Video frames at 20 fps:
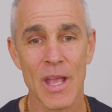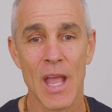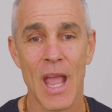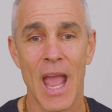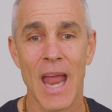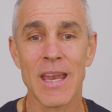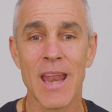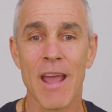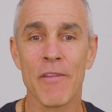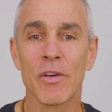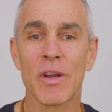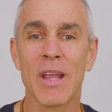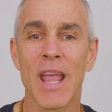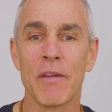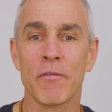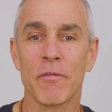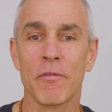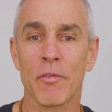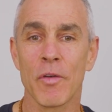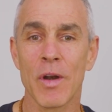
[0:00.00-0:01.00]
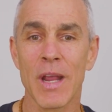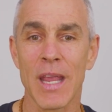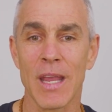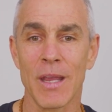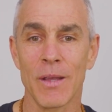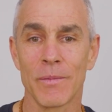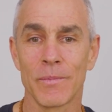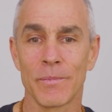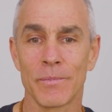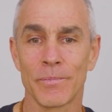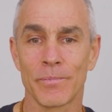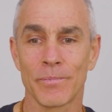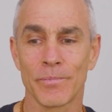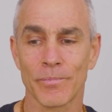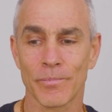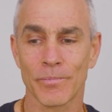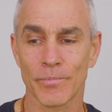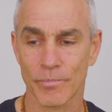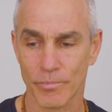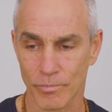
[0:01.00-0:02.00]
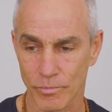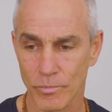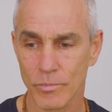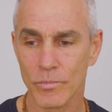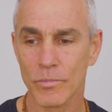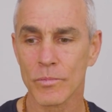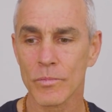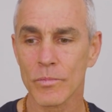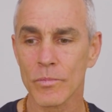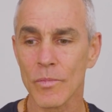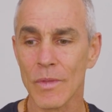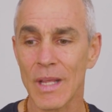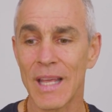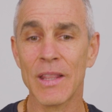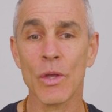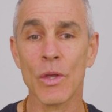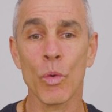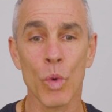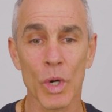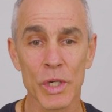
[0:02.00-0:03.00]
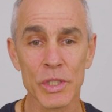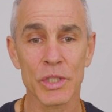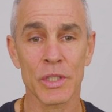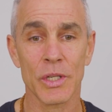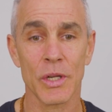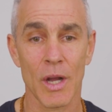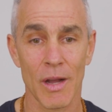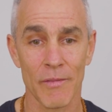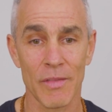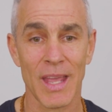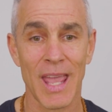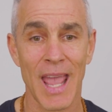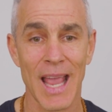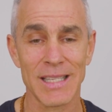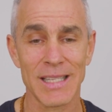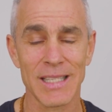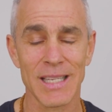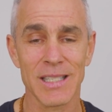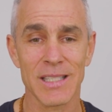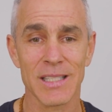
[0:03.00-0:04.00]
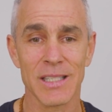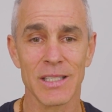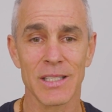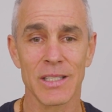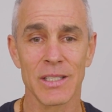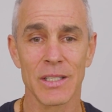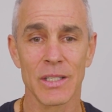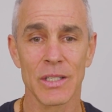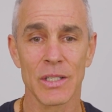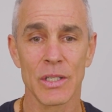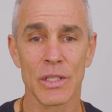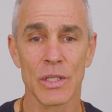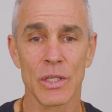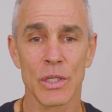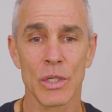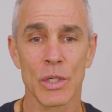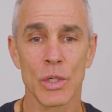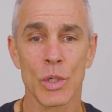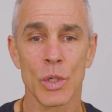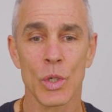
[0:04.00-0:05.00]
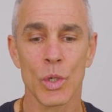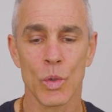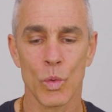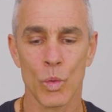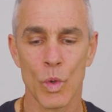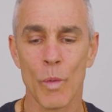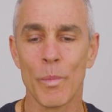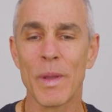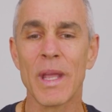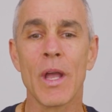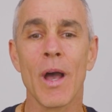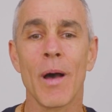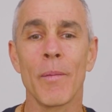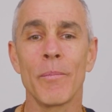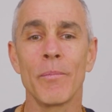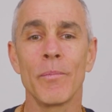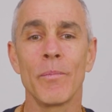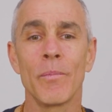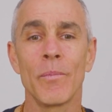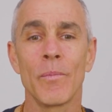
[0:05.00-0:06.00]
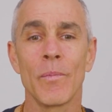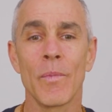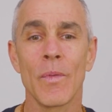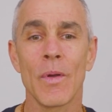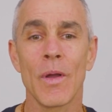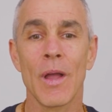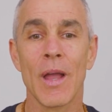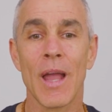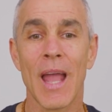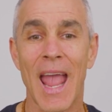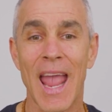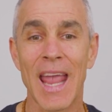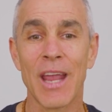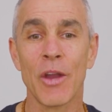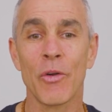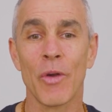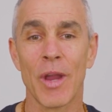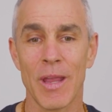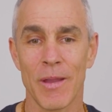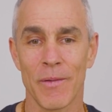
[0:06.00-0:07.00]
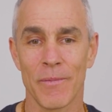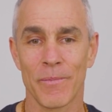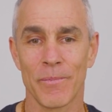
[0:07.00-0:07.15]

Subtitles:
and never get free. In the worst of the cases, we'll become angry,